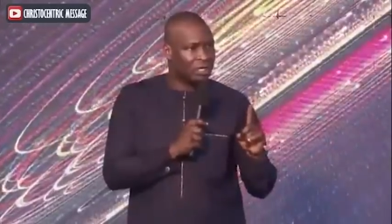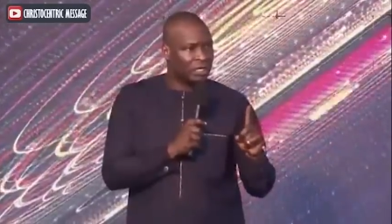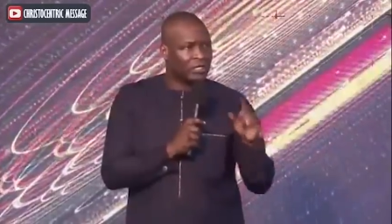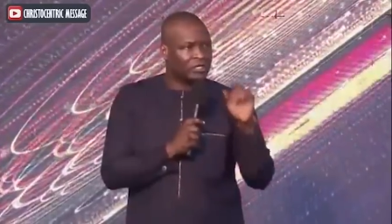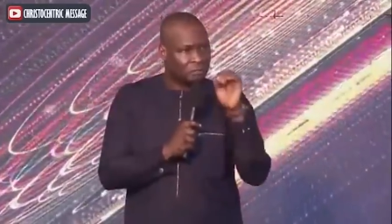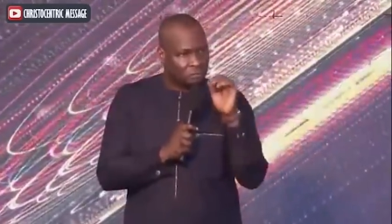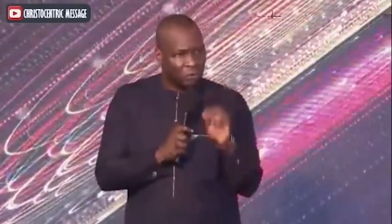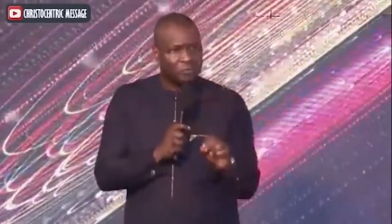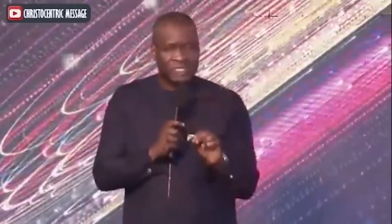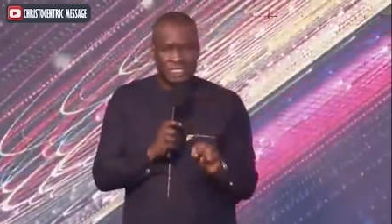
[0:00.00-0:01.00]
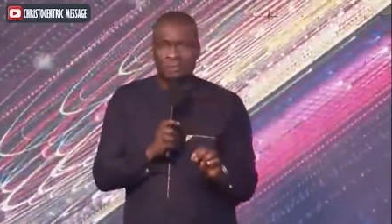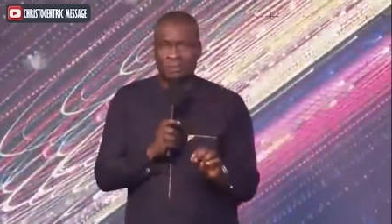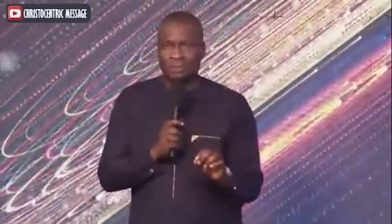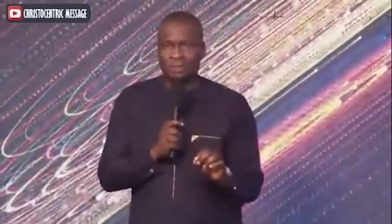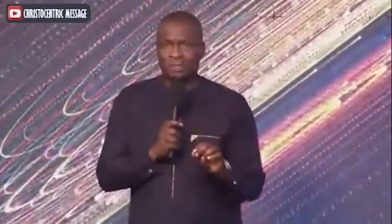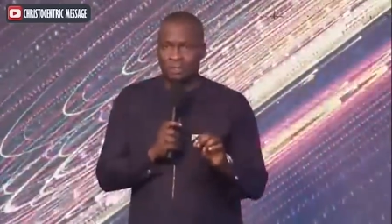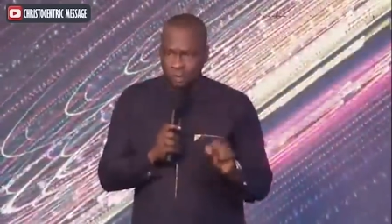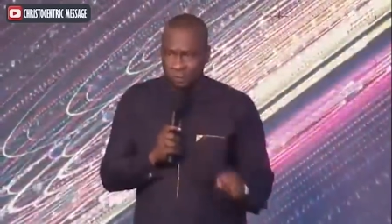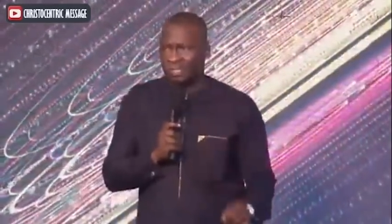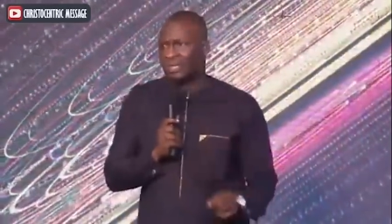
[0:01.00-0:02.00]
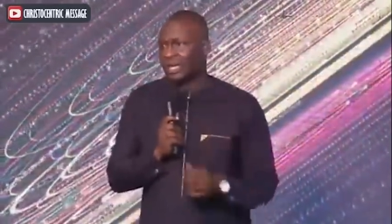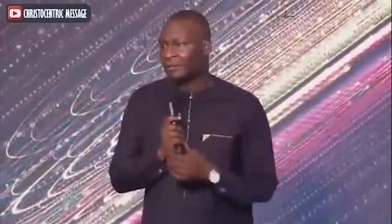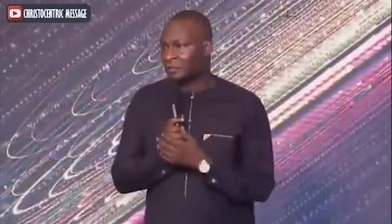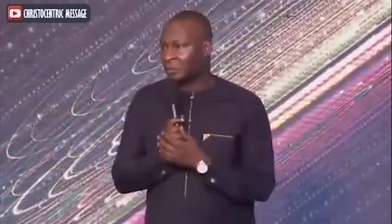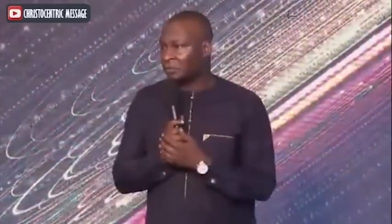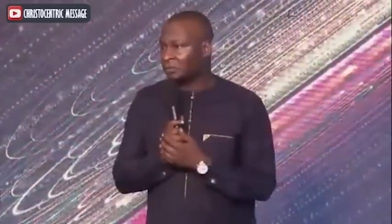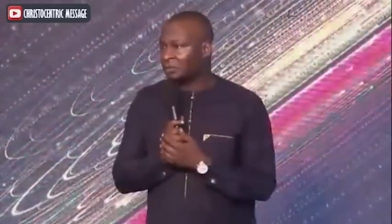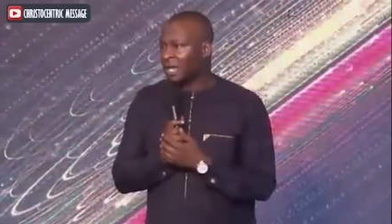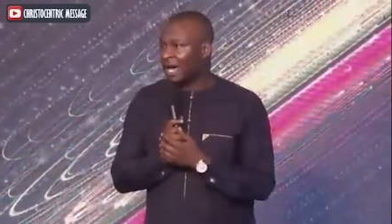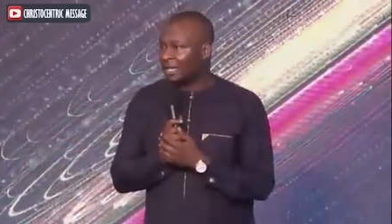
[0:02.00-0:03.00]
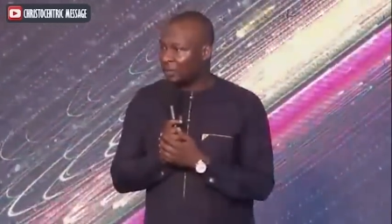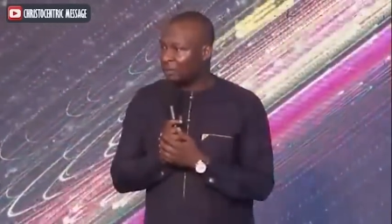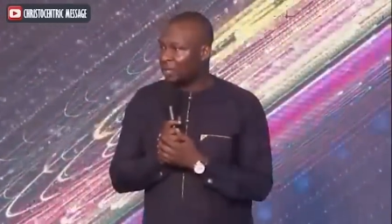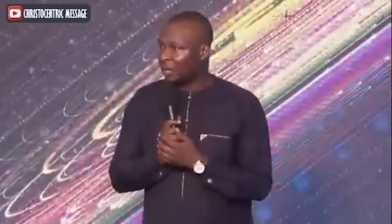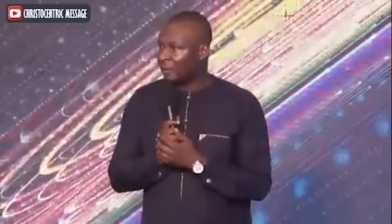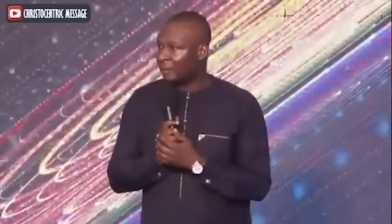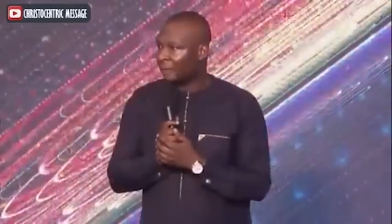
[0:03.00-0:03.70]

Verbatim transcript: it is profitable to be thankful hallelujah